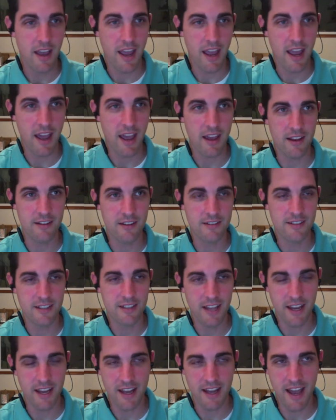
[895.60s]
And
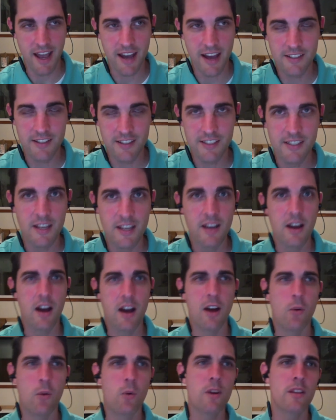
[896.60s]
it has
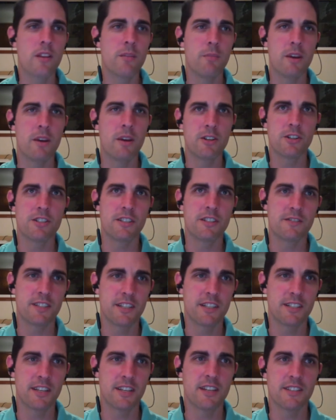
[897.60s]
one of the measures of
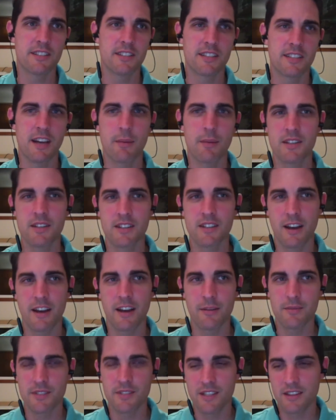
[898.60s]
success is how many
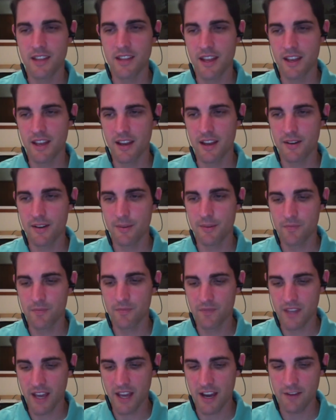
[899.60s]
times did they
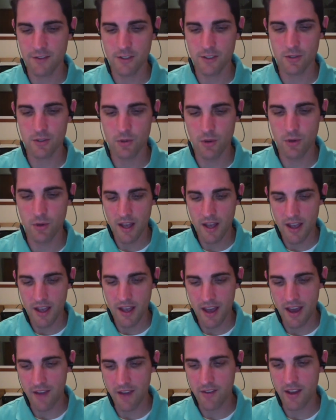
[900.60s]
have to
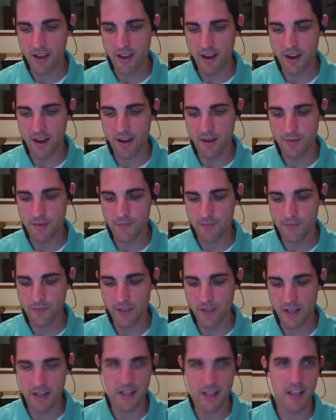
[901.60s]
have a
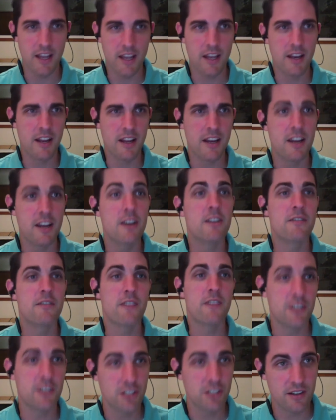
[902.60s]
an
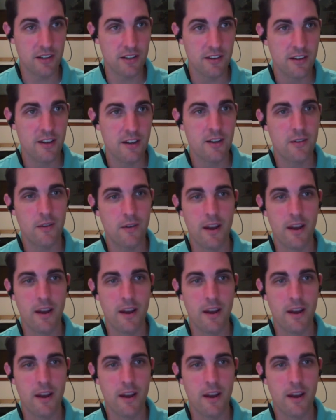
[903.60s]
intervention, right?